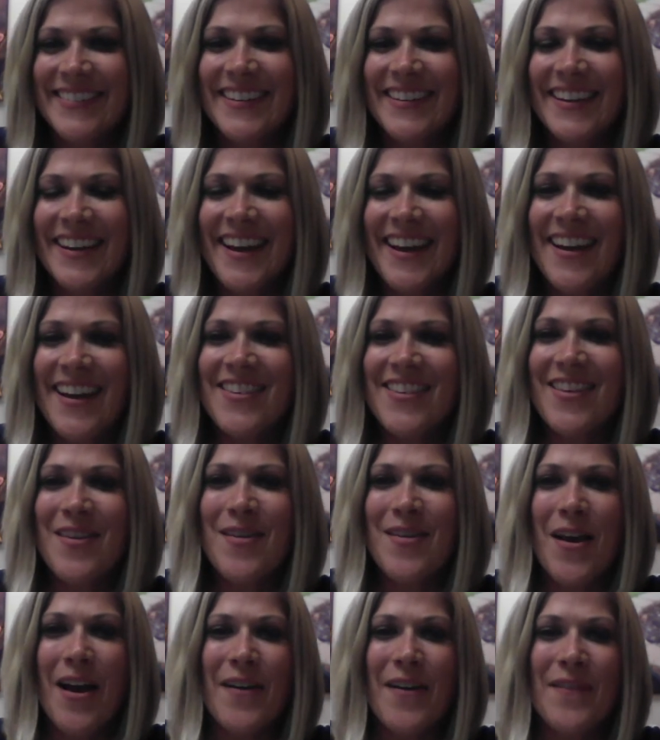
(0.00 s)
Thank you.
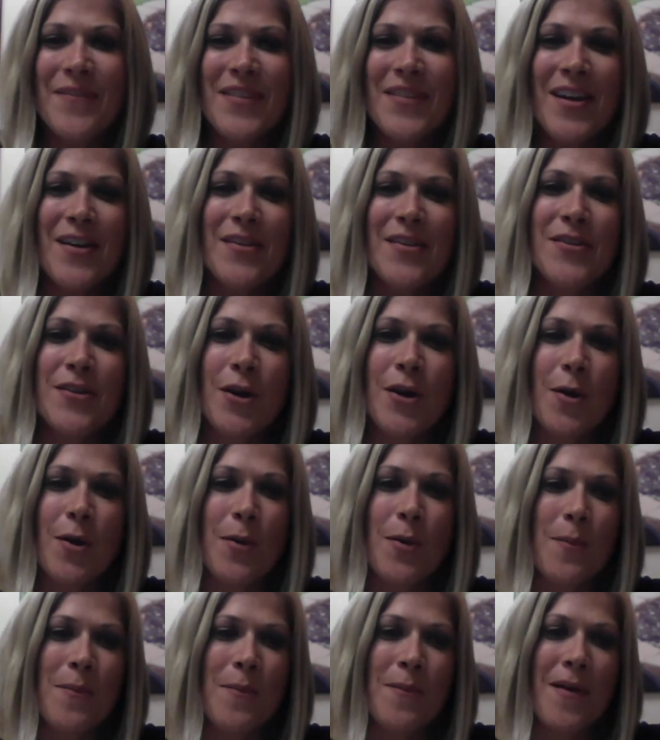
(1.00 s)

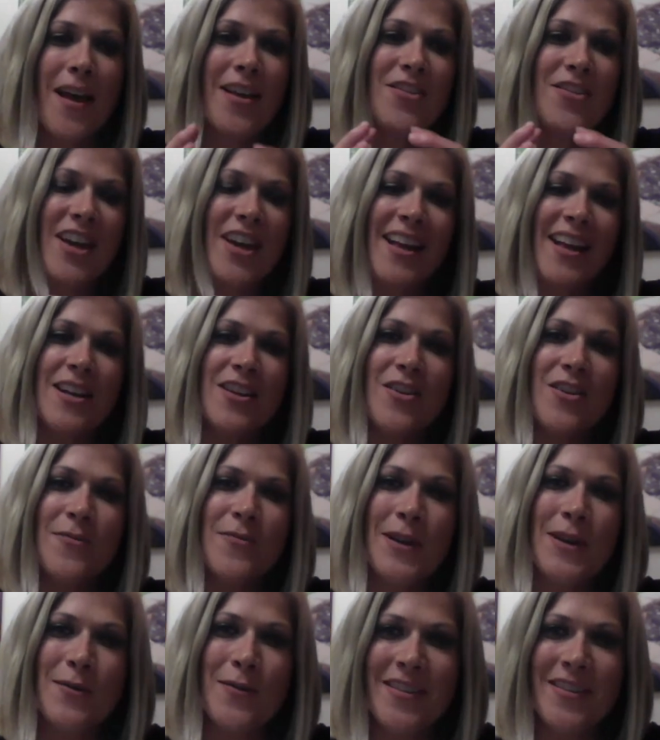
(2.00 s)
So, Jen, you've
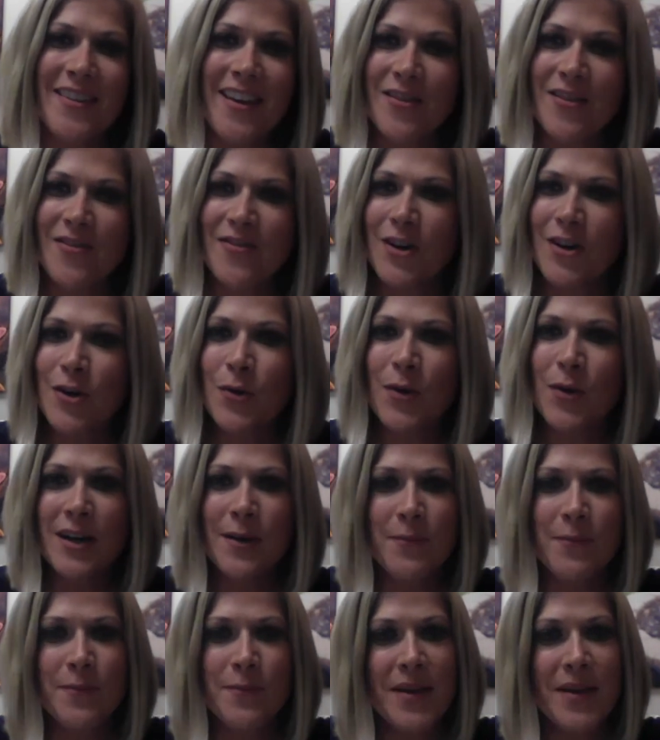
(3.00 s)
been with us for quite
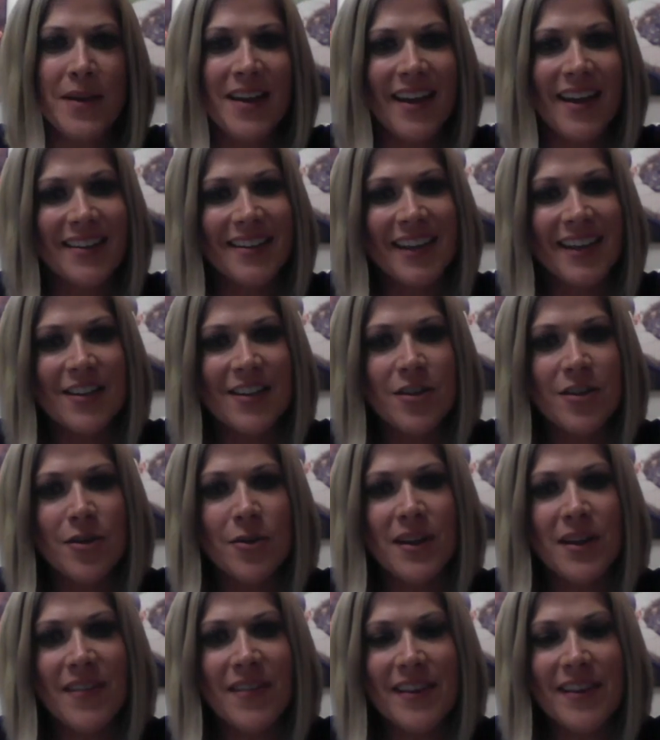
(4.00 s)
a bit. Can
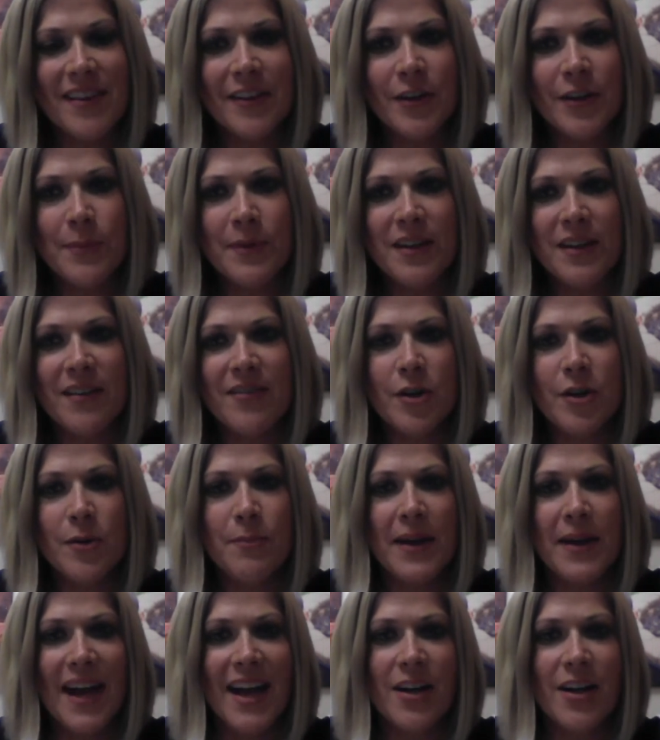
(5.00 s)
you give us a little bit of your
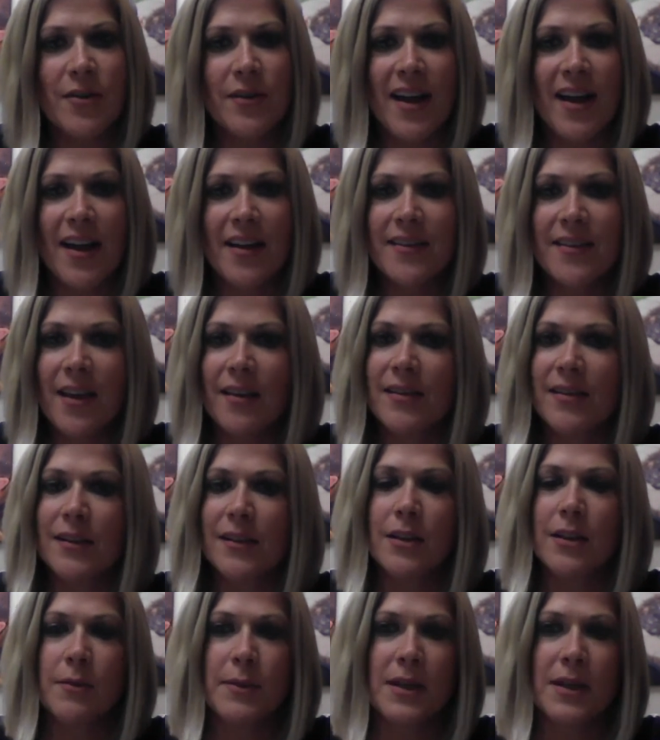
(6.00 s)
background, tell us a
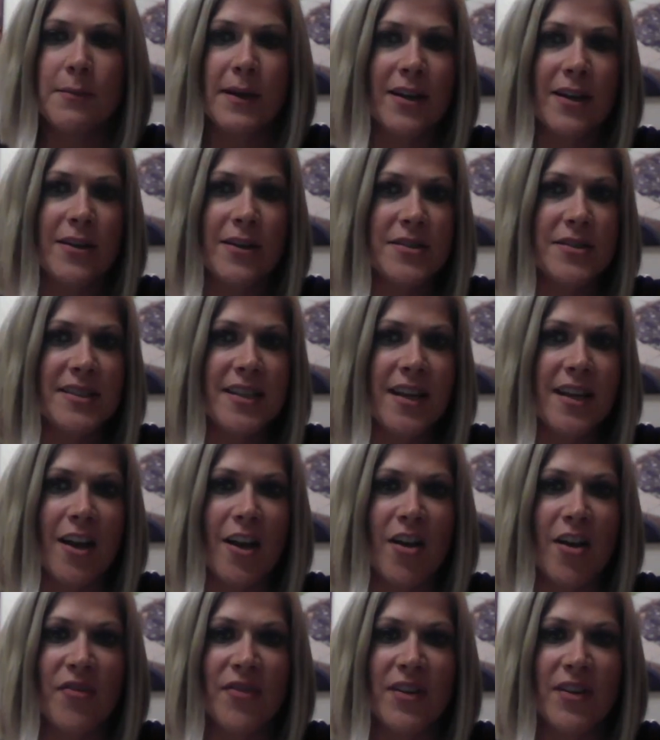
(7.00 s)
little bit about
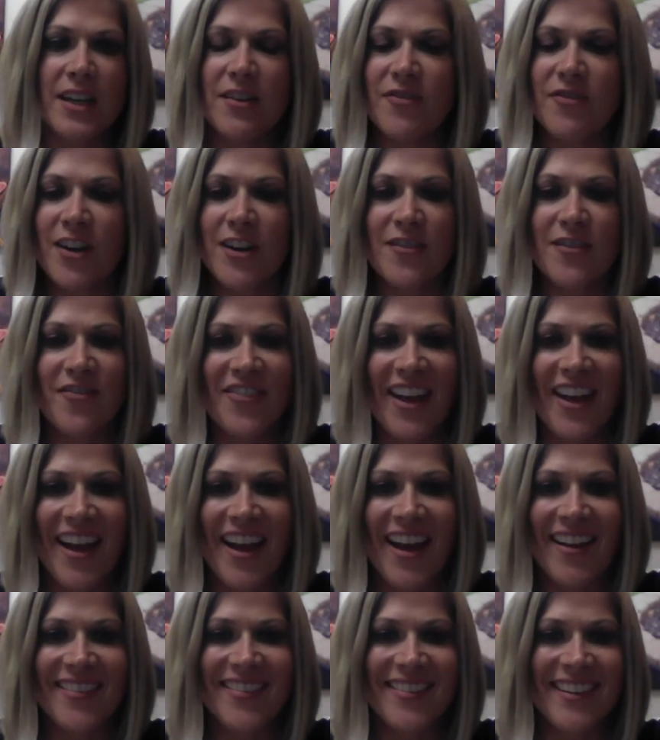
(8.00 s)
yourself, any fun
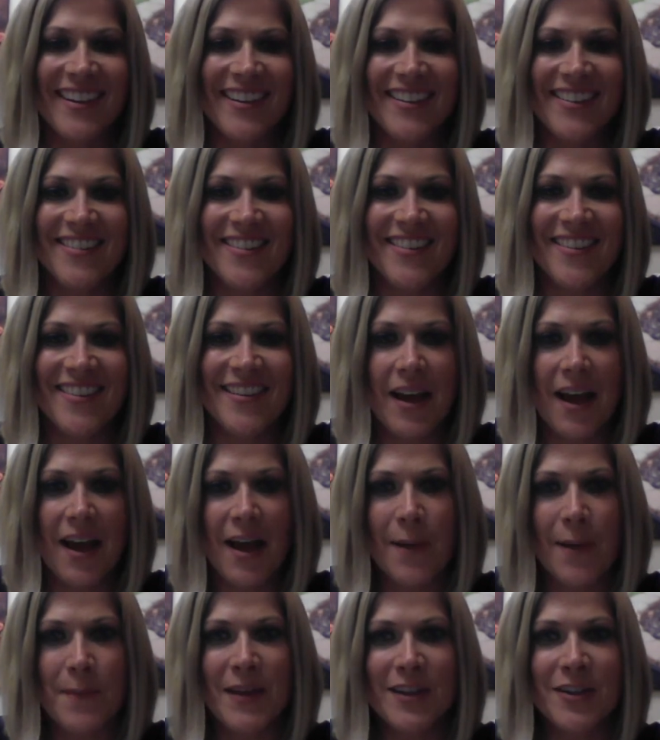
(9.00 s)
facts, kind of just
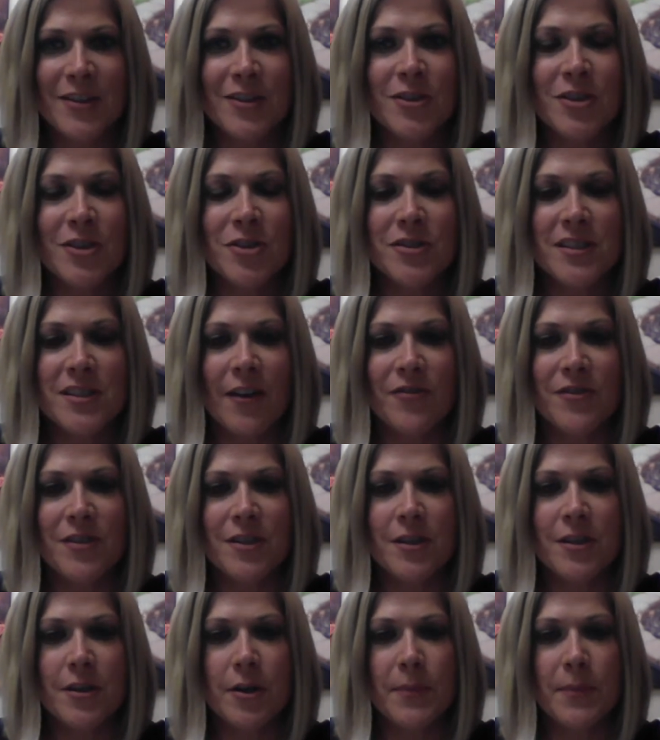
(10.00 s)
introduce yourself
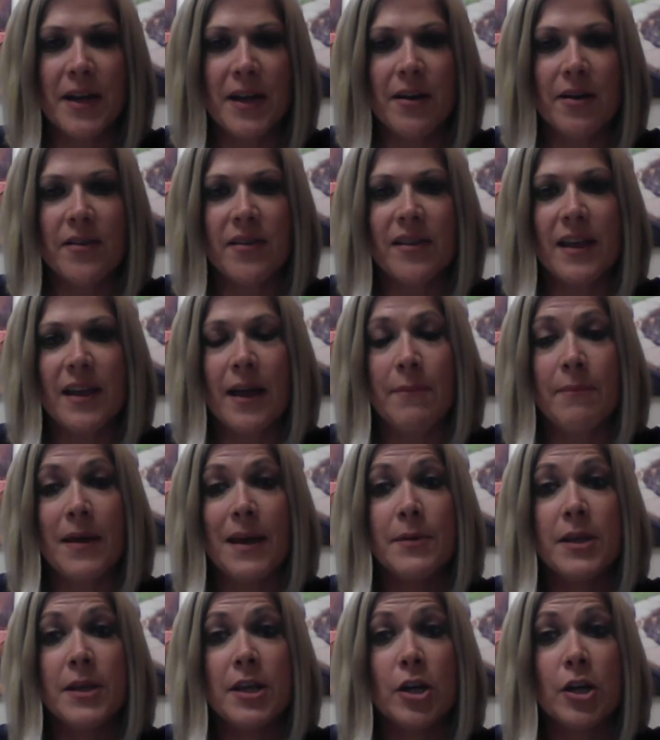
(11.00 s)
to your parents that
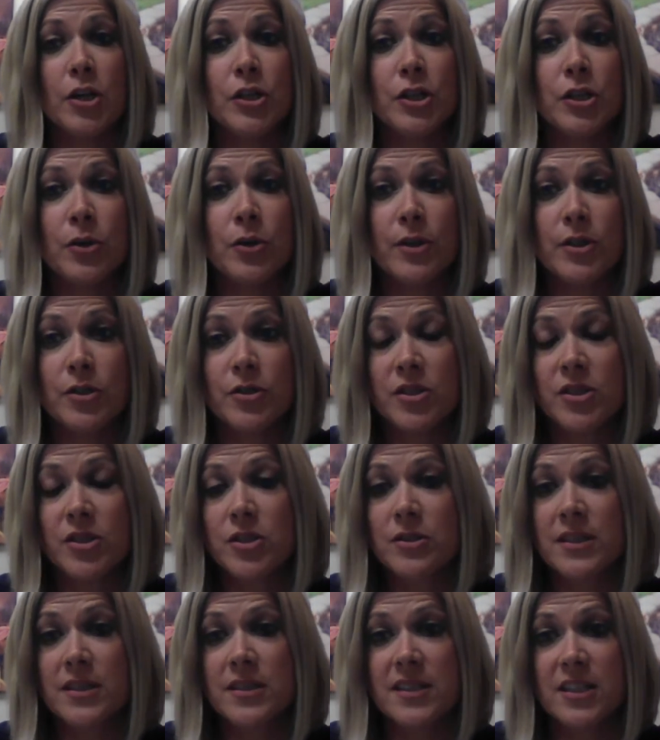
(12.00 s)
maybe are new and your
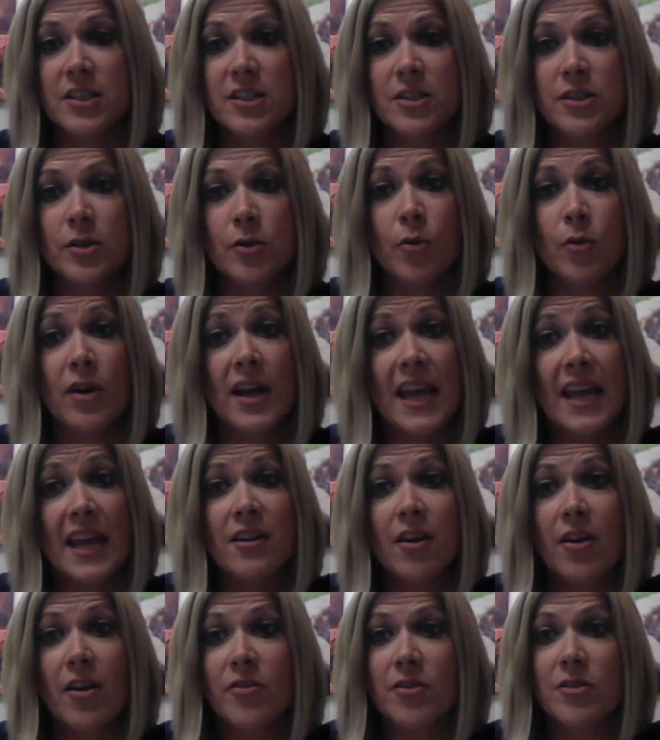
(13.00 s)
students that are new,
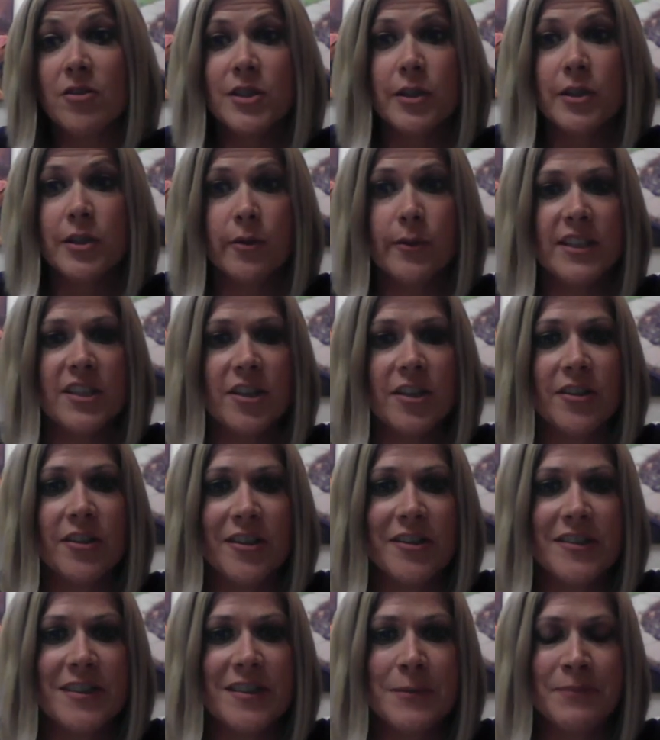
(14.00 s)
and also to your
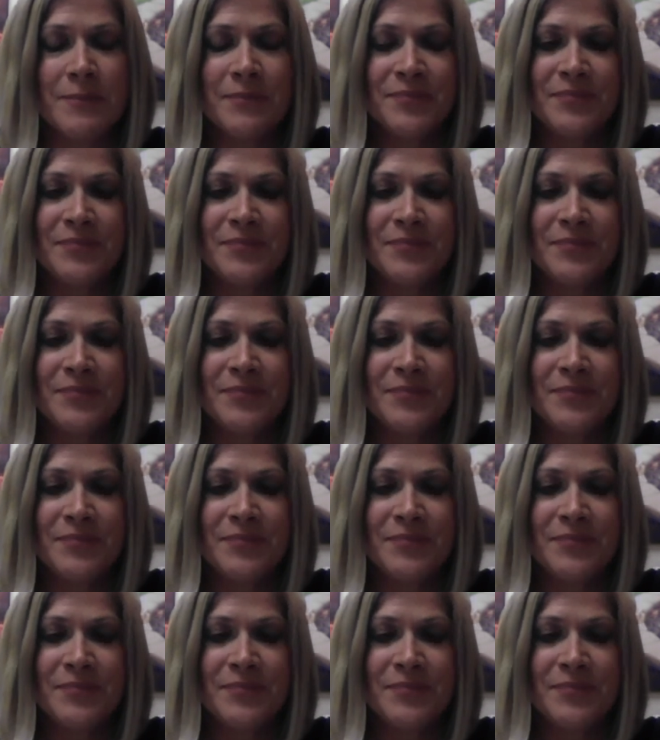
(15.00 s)
returners.